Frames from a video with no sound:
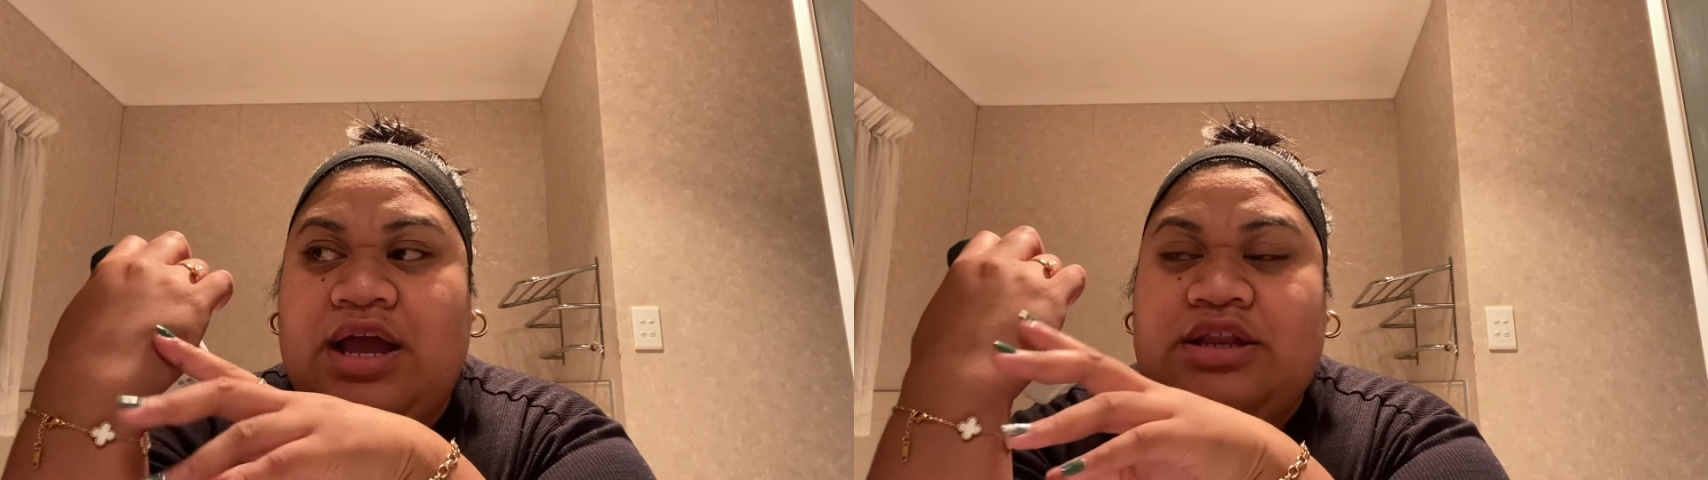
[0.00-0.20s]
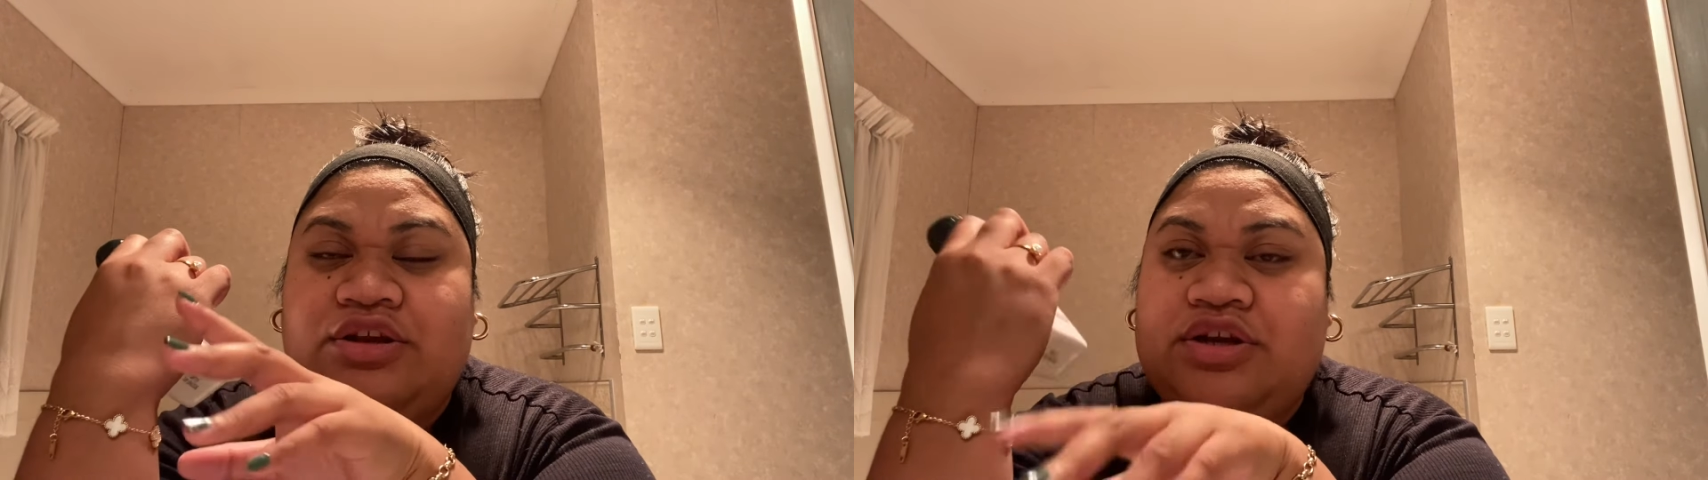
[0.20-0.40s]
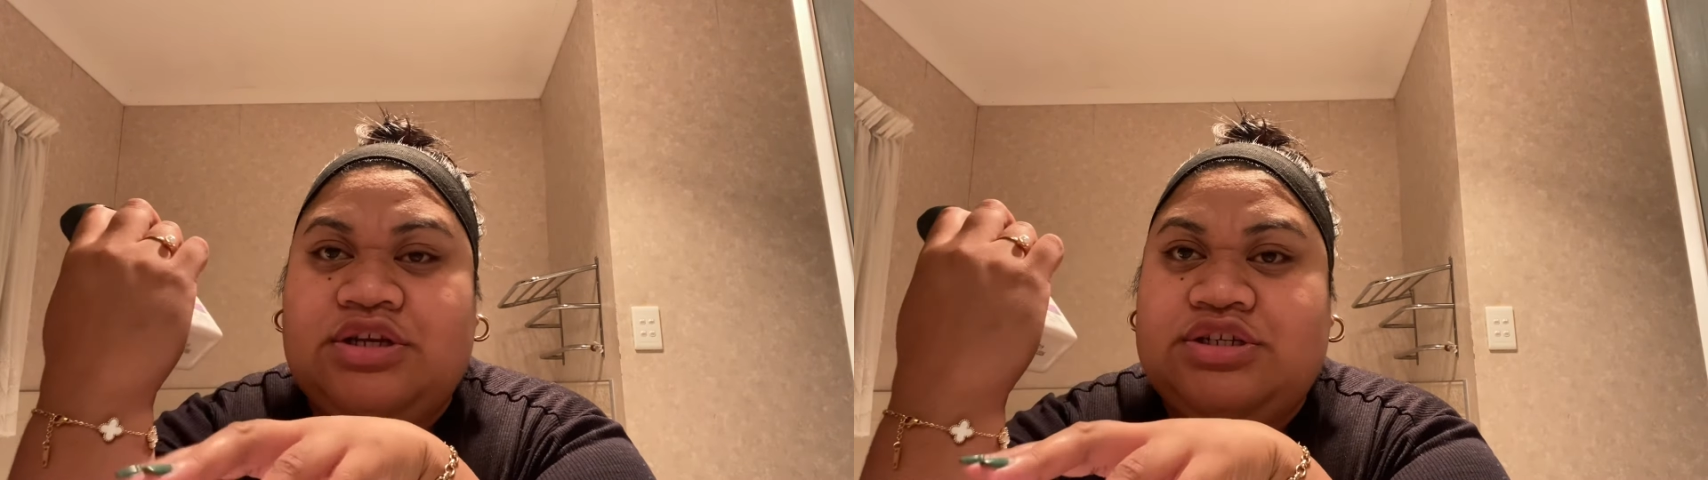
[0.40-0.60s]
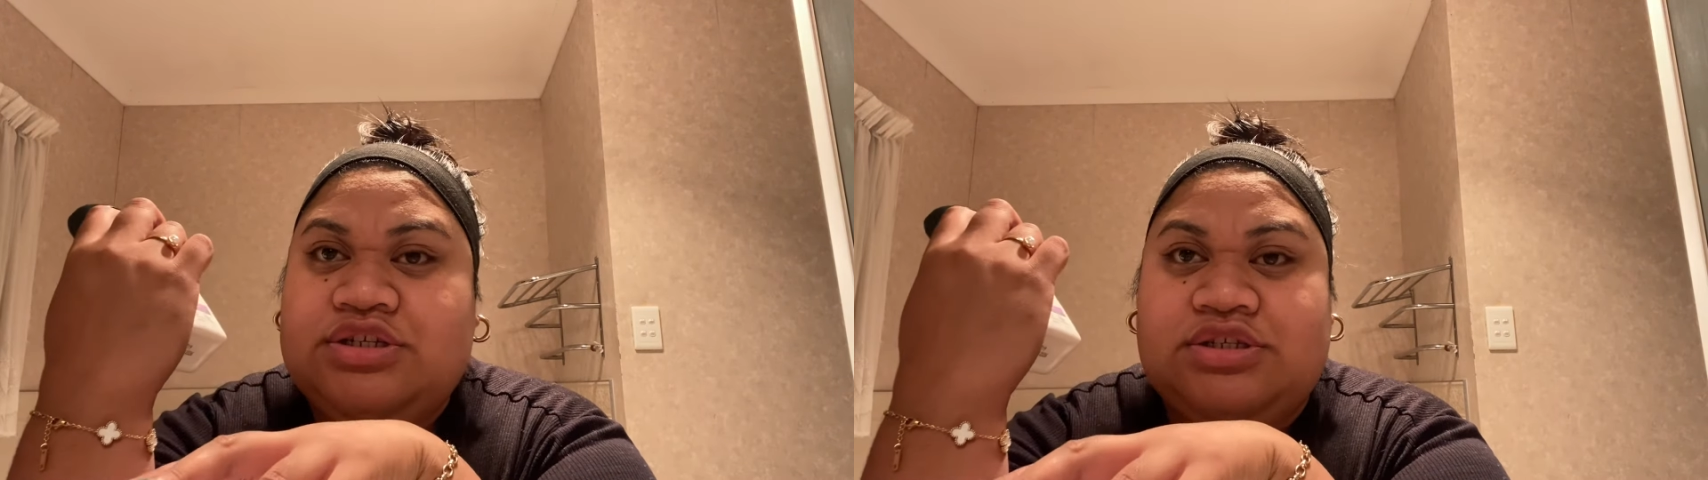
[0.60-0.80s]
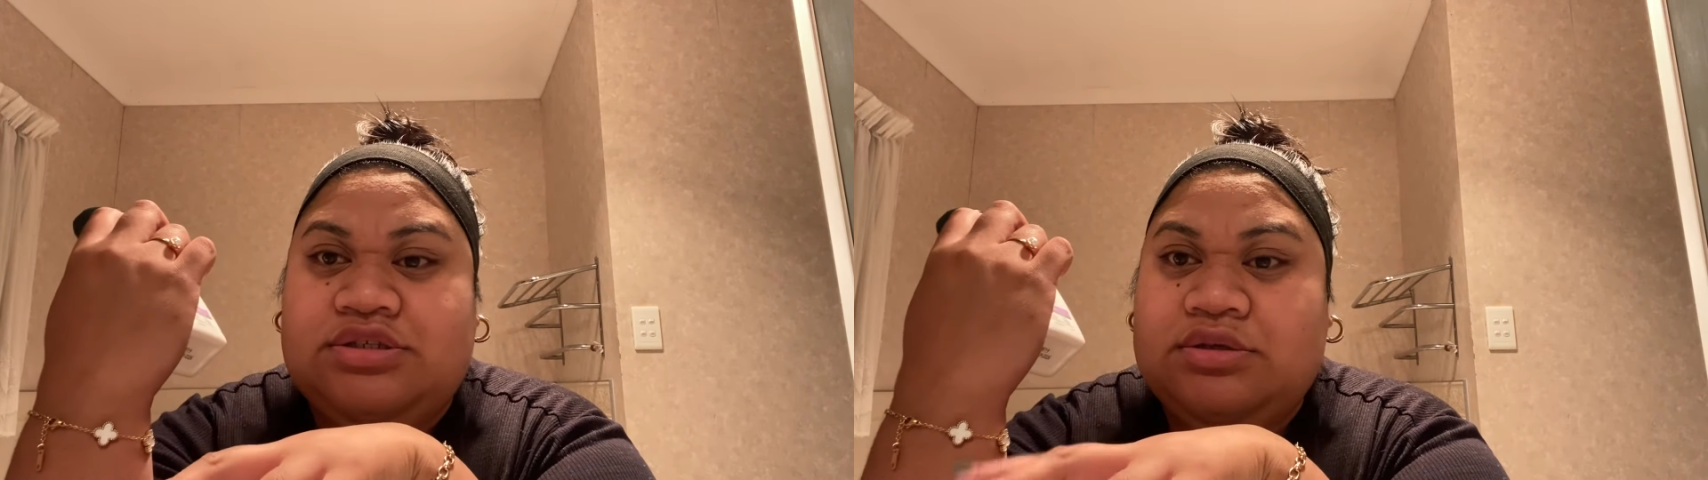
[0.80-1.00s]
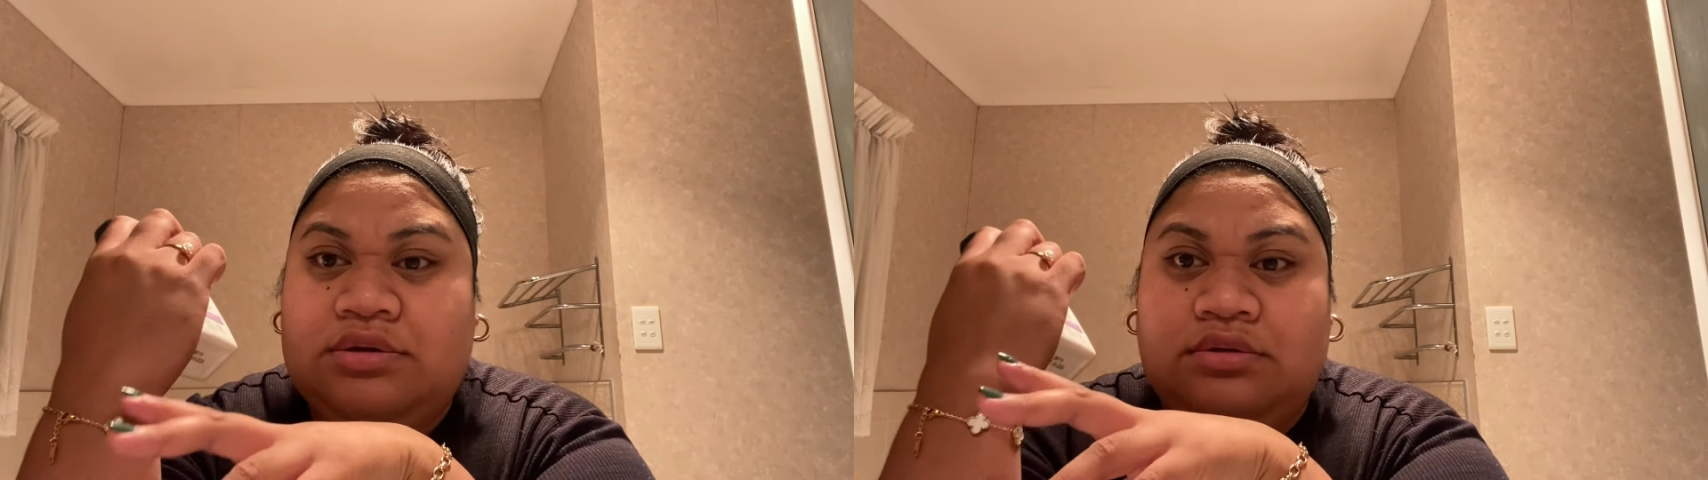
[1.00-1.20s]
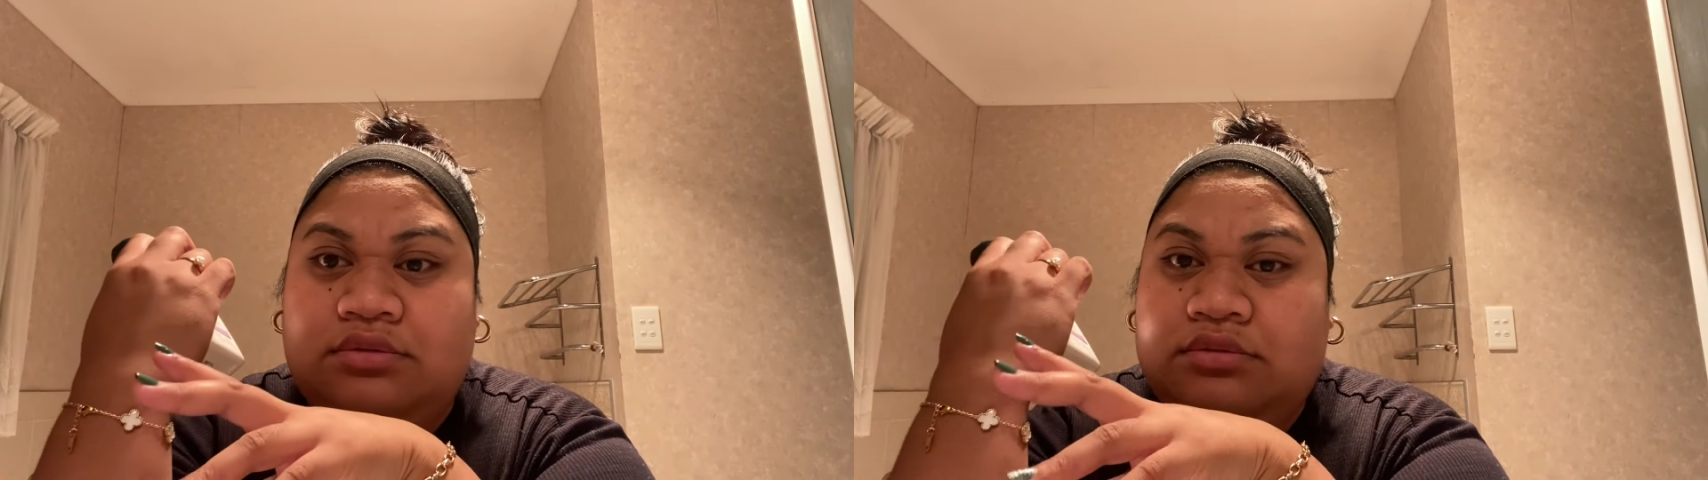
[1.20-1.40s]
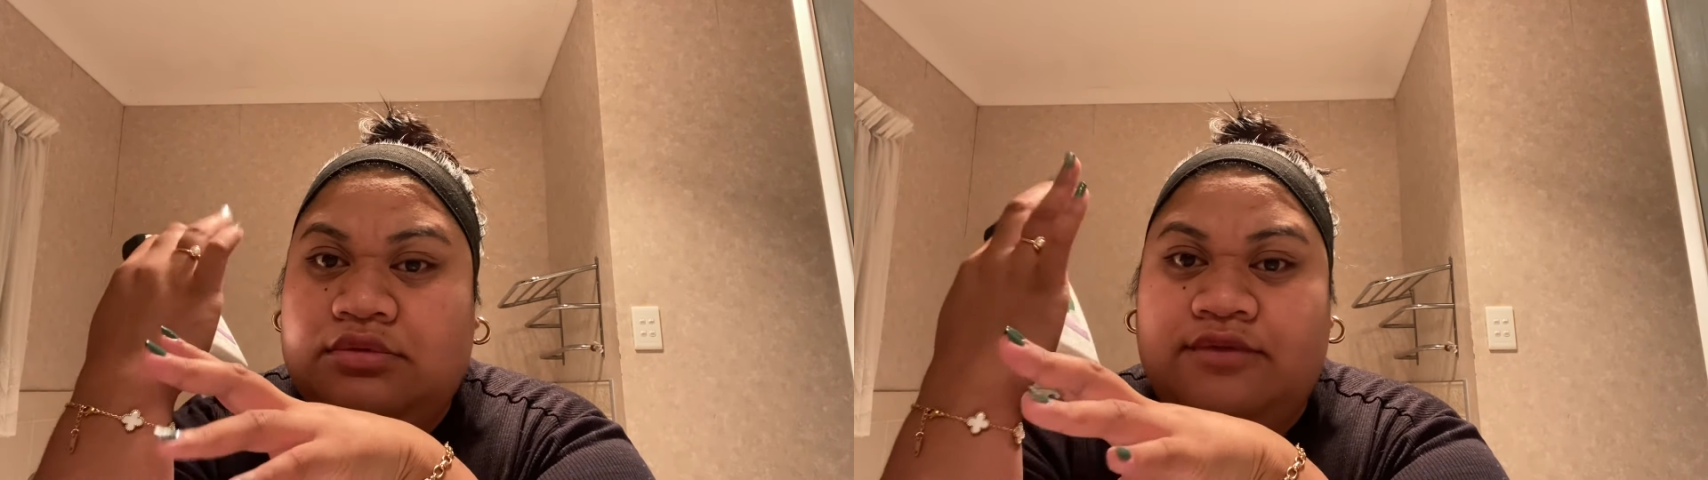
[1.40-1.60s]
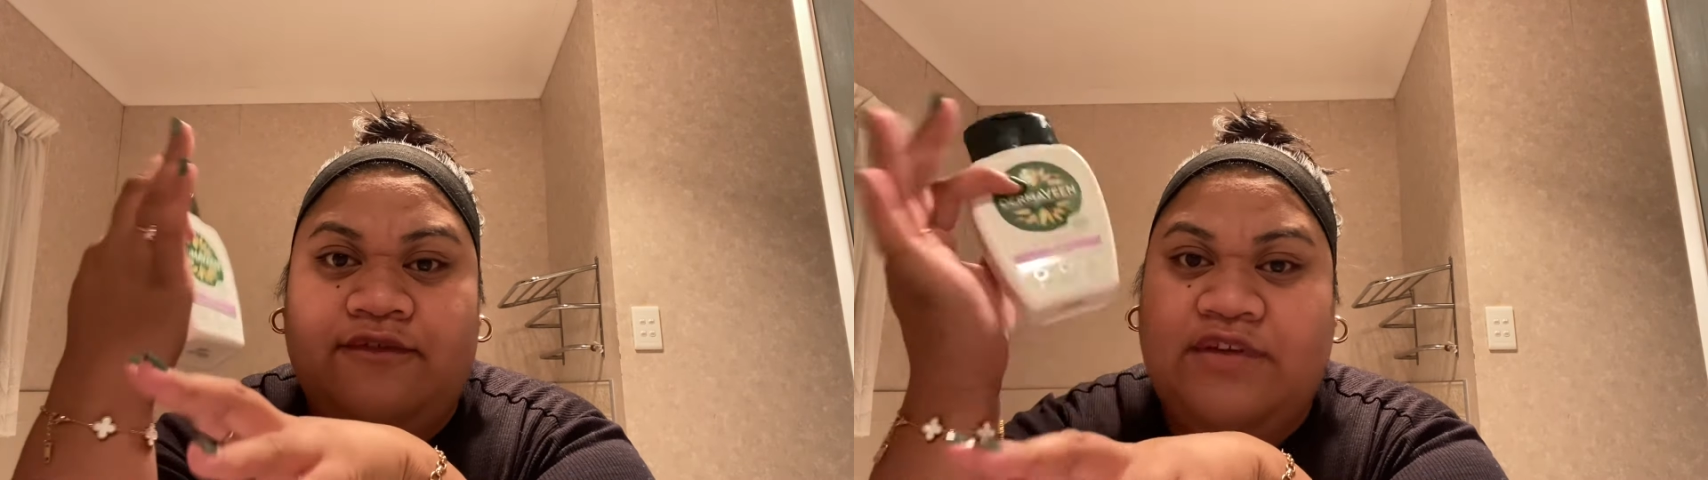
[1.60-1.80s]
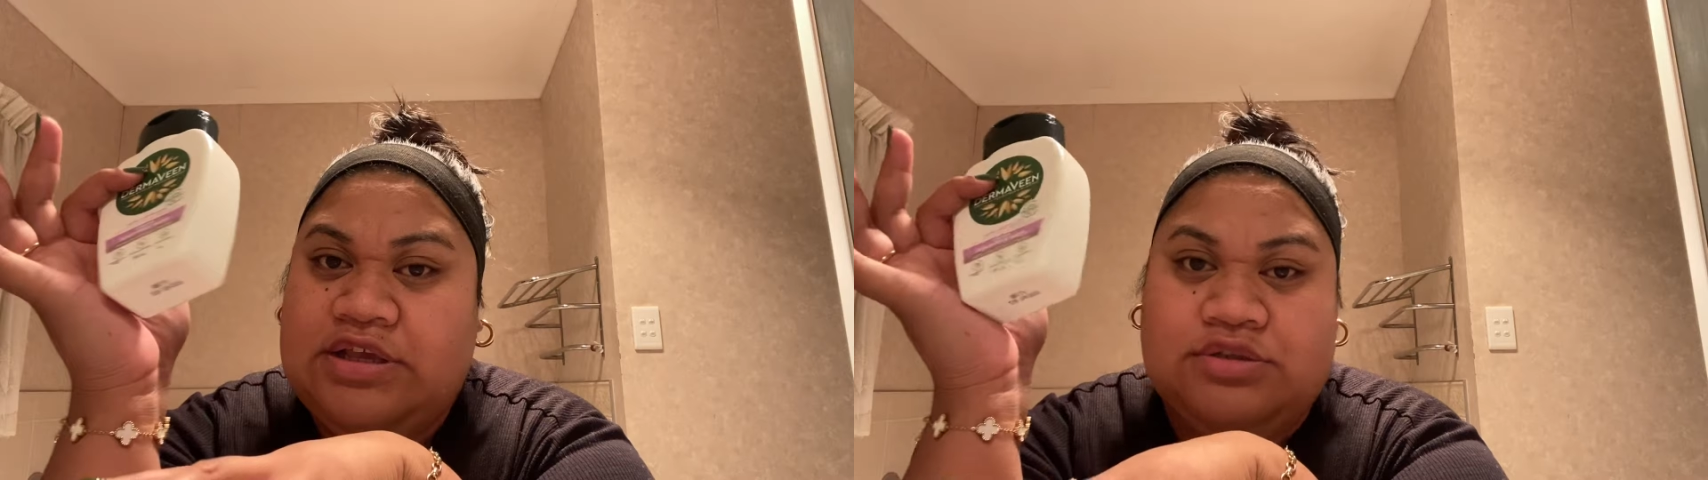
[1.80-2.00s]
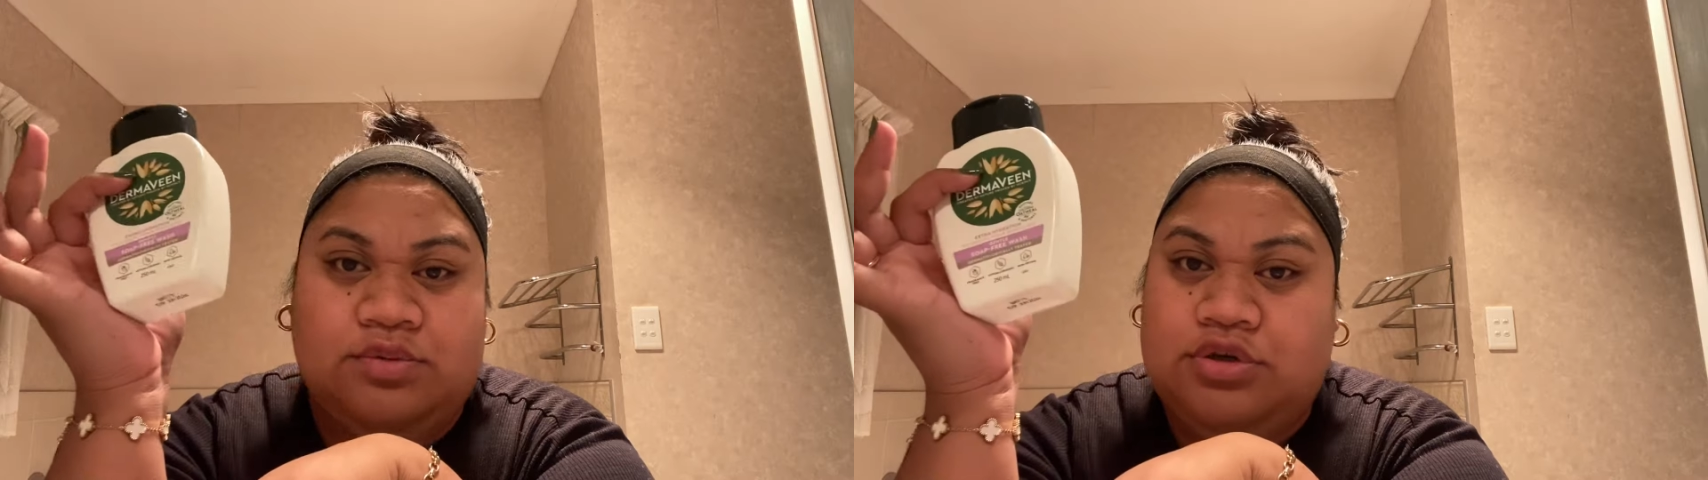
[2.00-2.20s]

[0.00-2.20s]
I literally just face